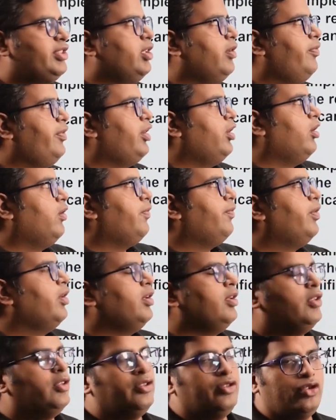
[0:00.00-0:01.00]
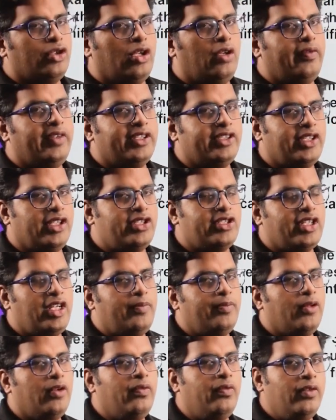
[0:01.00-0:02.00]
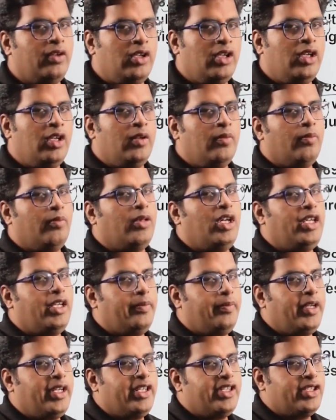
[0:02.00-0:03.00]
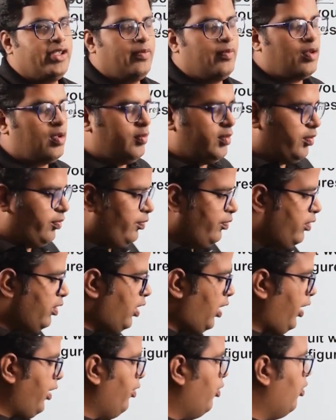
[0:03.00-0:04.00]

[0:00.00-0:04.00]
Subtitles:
the way of solving such type of multiplication problem. I